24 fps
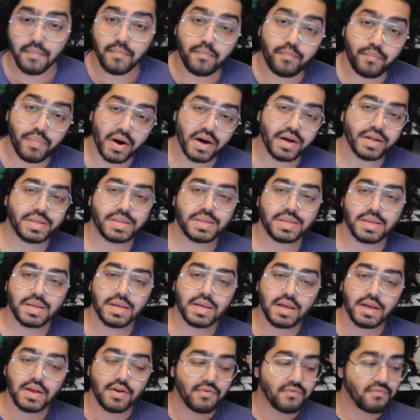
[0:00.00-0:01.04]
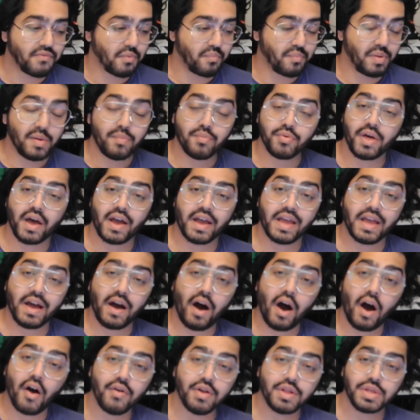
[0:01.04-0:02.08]
But for people that
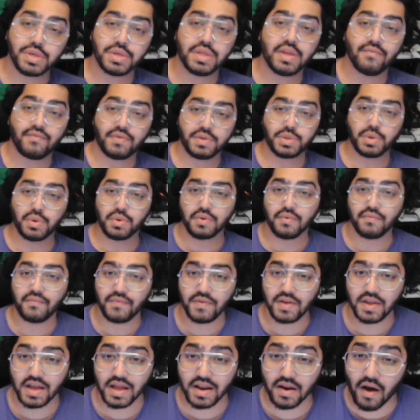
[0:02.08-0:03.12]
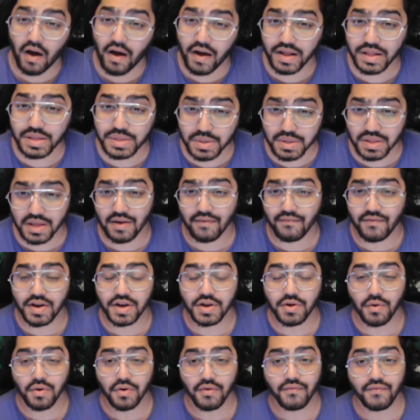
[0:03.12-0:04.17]
are into their photography and are into their
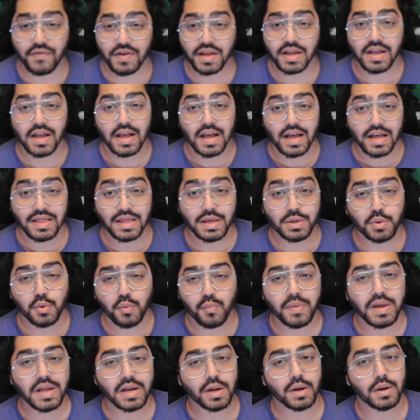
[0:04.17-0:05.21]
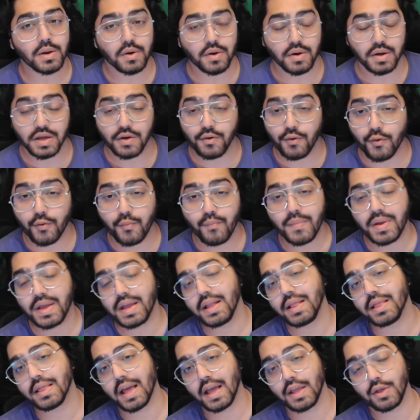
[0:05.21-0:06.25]
videography, this will mean a lot. It would
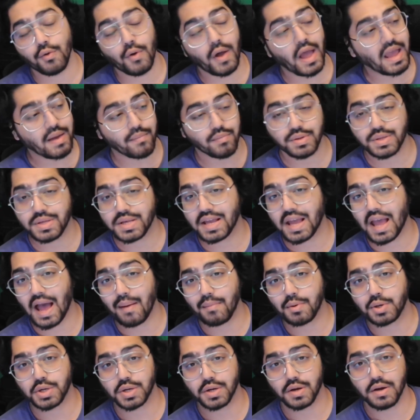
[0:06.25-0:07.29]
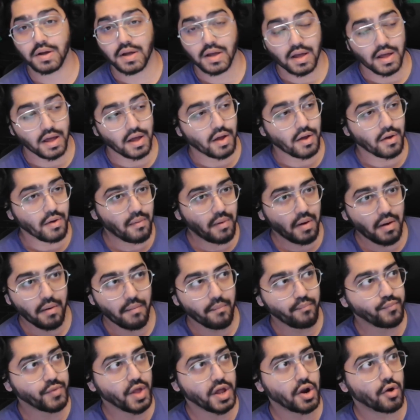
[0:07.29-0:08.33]
mean that you're able to capture
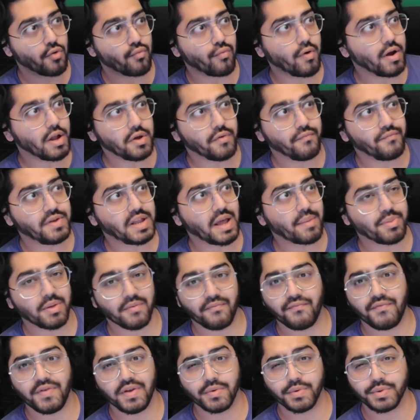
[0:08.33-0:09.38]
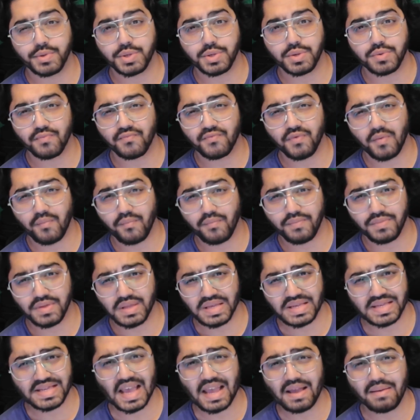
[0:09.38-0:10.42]
an array of depth of fields from the
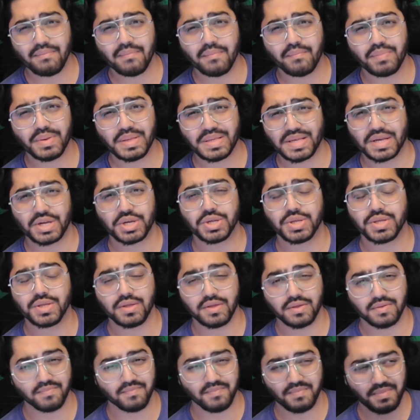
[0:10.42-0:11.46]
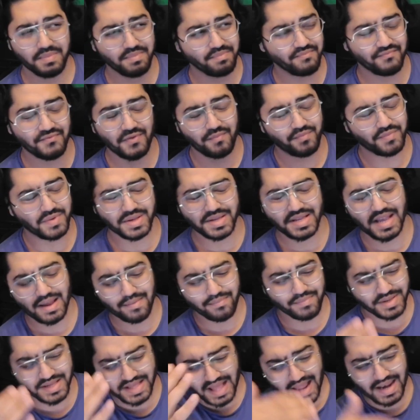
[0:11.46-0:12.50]
same position, from the same
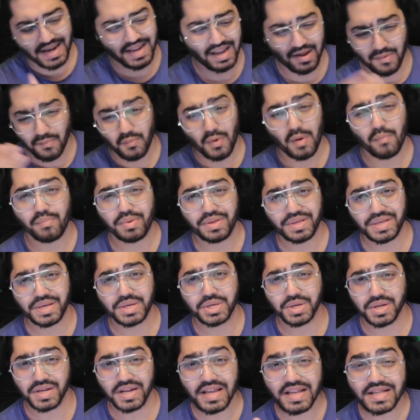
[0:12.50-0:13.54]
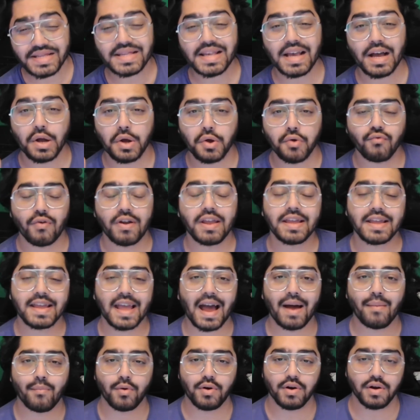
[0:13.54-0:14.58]
standing in one position. It's a great
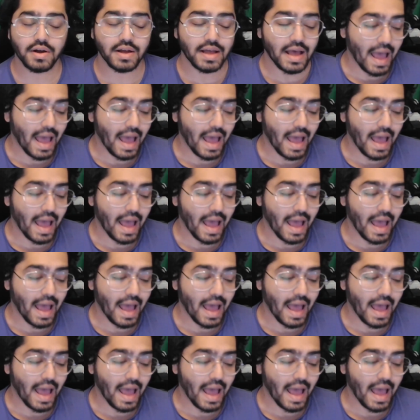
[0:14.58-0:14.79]
camera.